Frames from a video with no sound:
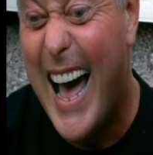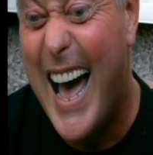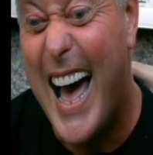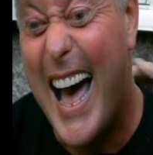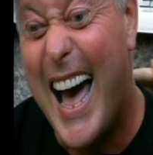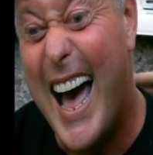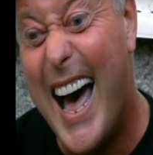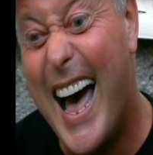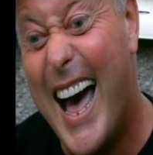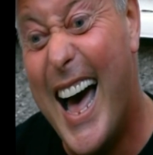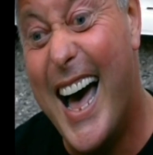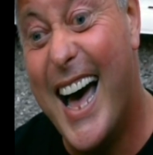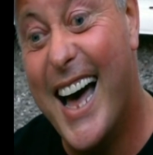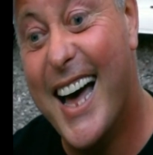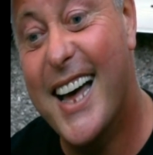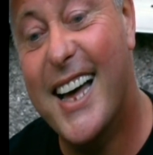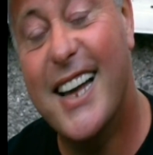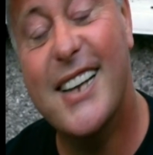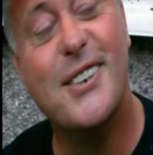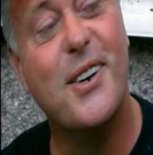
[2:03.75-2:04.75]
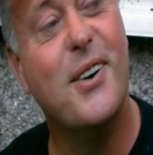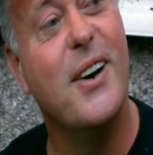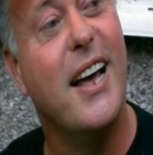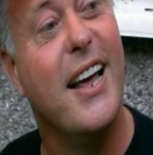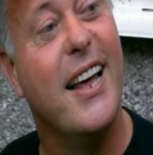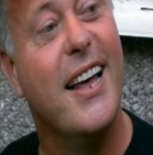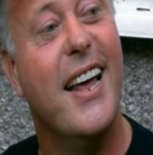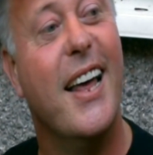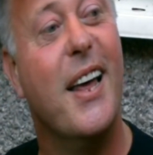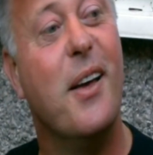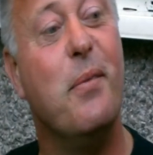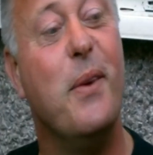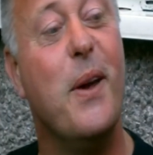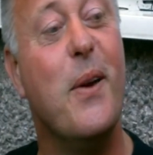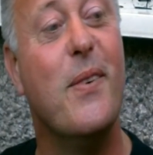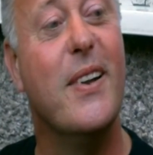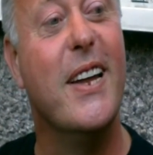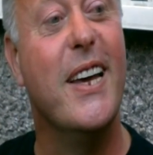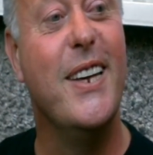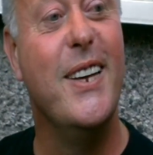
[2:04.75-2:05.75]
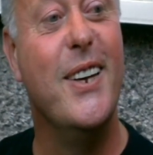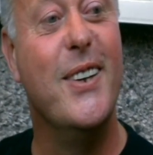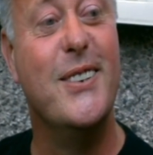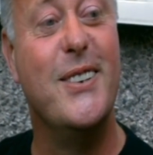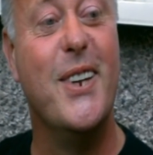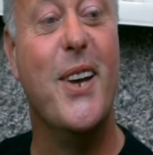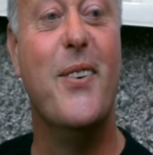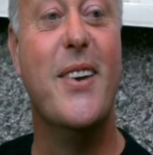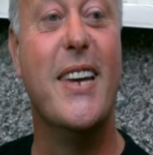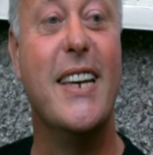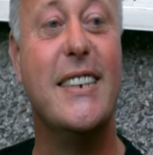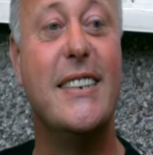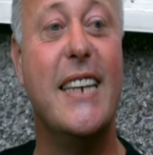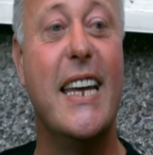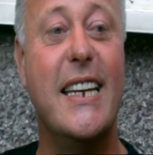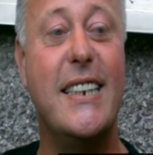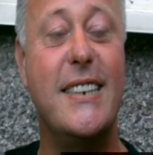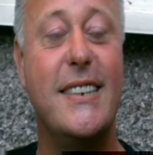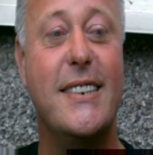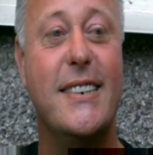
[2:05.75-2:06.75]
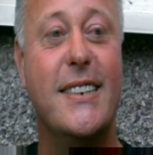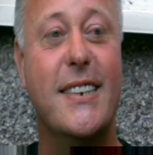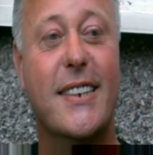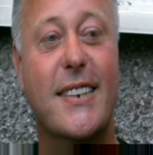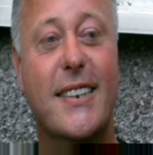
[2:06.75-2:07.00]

Ah, so, people like you do exist.